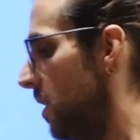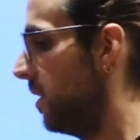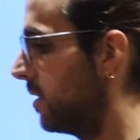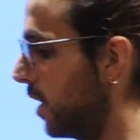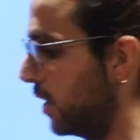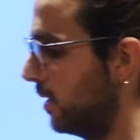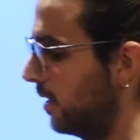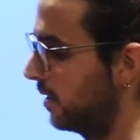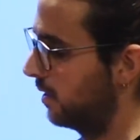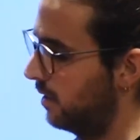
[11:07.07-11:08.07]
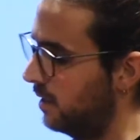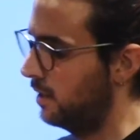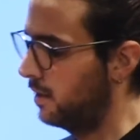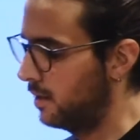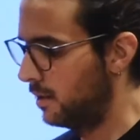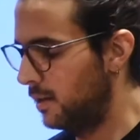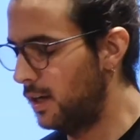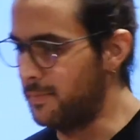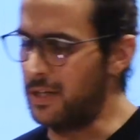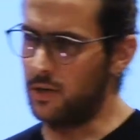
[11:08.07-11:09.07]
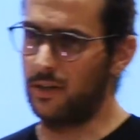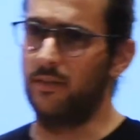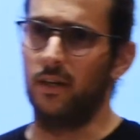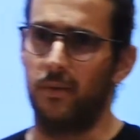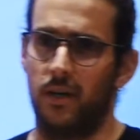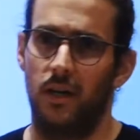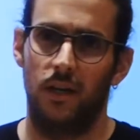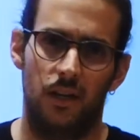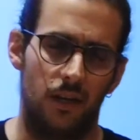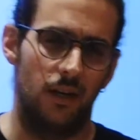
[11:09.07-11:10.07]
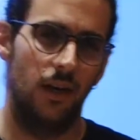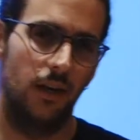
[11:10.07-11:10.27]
So a mature developer, and